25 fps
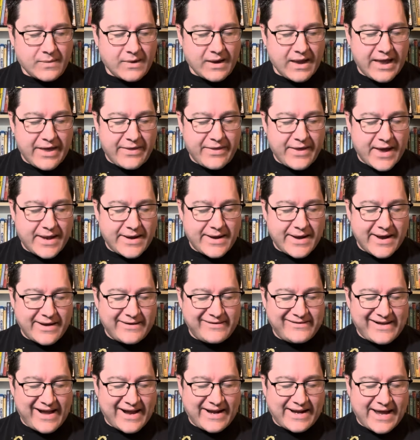And then
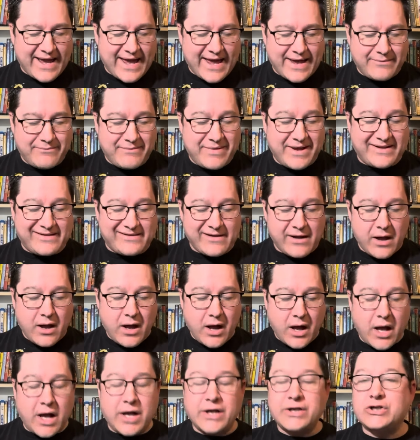Jaina and Mitch
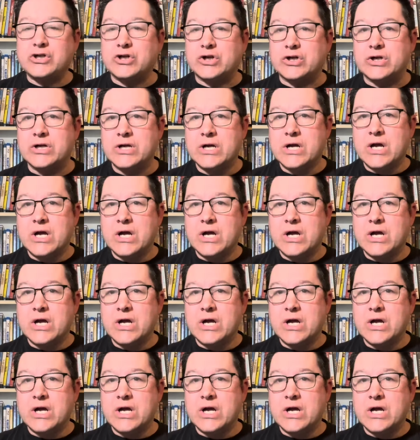Hunter